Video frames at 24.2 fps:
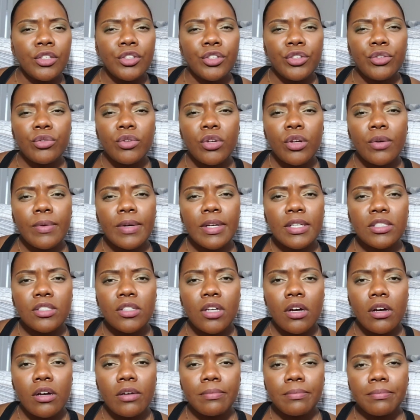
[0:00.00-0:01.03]
you know what,
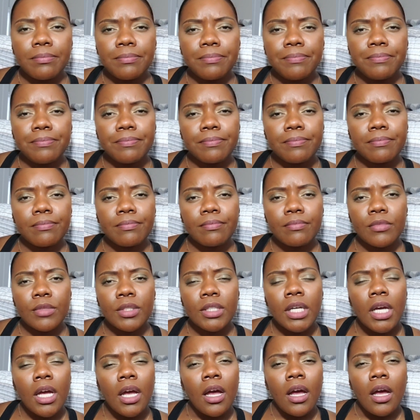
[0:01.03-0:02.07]
y'all?
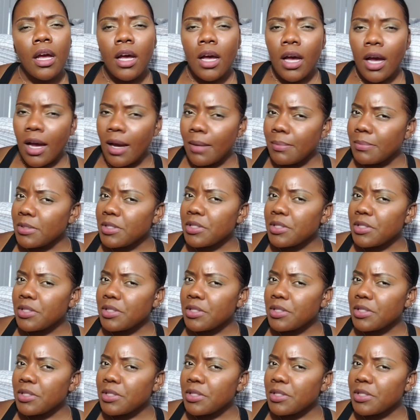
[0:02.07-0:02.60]
I'm